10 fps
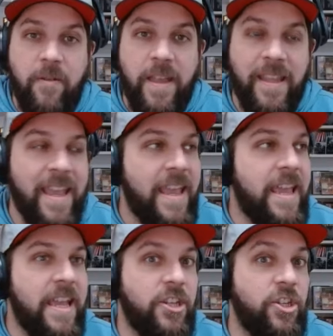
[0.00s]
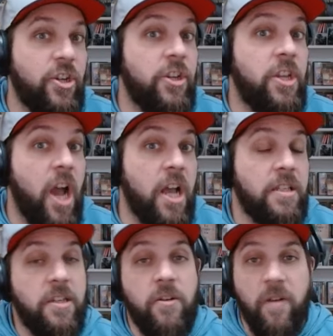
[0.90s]
it, it shouldn't
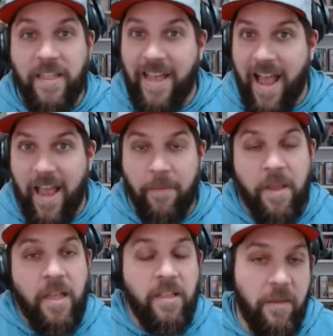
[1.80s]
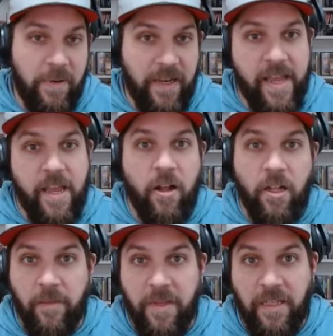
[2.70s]
cost you a dime to play
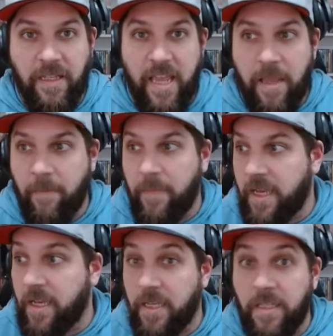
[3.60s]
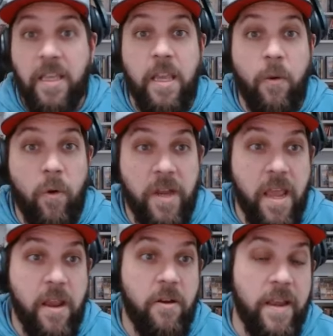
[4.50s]
Ultimate Team because keyword
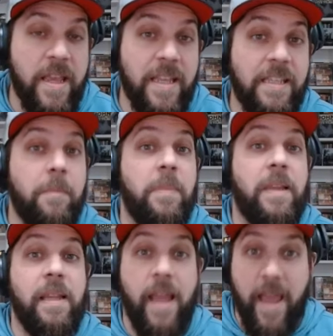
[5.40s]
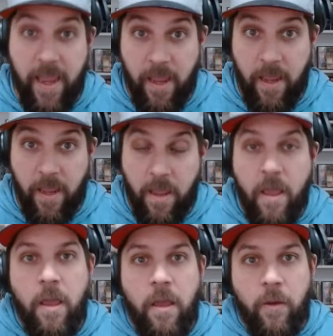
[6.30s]
here is play.
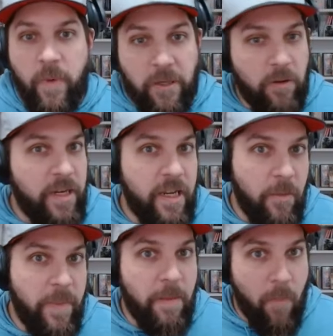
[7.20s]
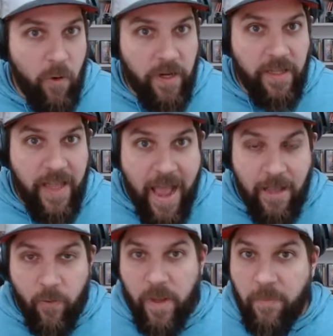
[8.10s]
We do a little bit more than
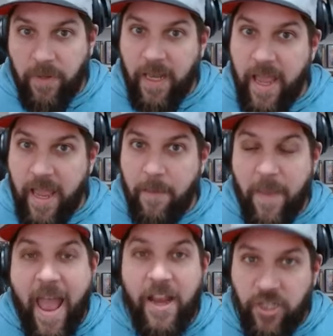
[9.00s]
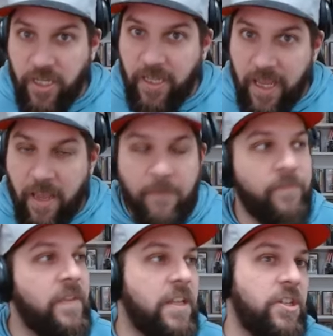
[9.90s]
that. We play passionately.
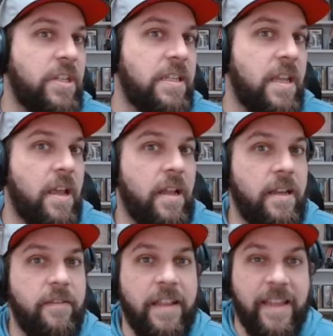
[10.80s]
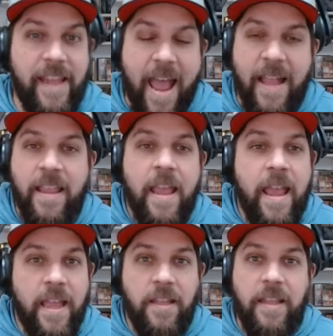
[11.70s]
Let's just uh, leave it at that.
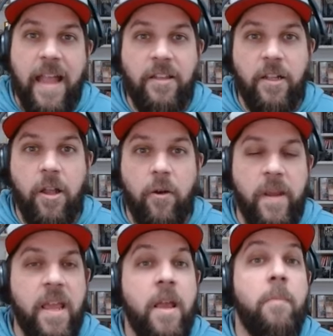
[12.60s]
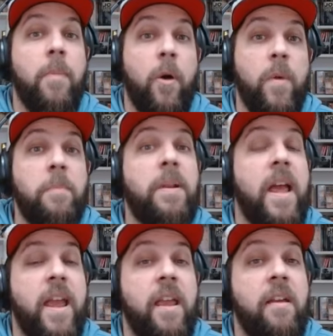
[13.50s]
Into that to glory, but we
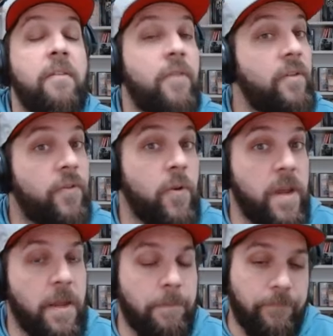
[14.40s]
play for free.